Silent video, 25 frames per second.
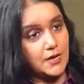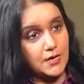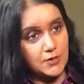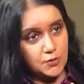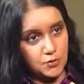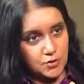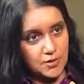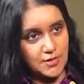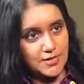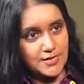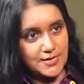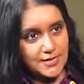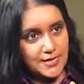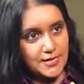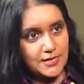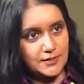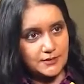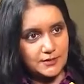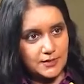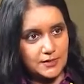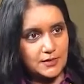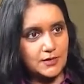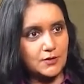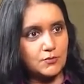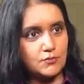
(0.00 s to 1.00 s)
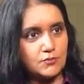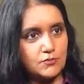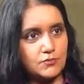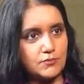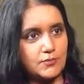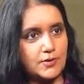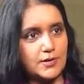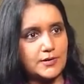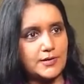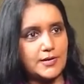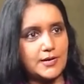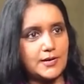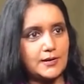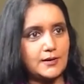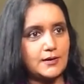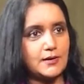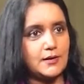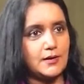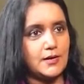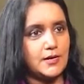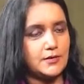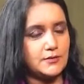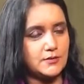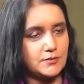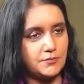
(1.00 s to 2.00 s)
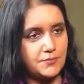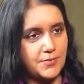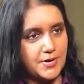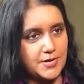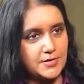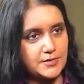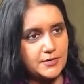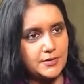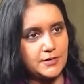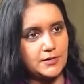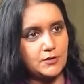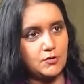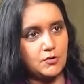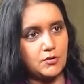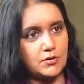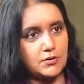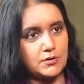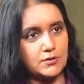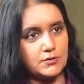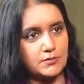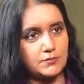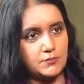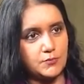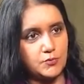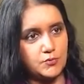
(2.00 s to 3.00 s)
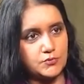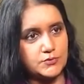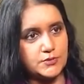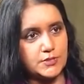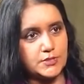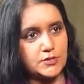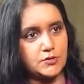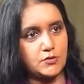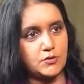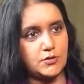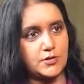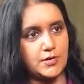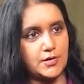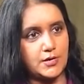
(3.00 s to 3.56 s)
Are you learning anything now? Either painting or music or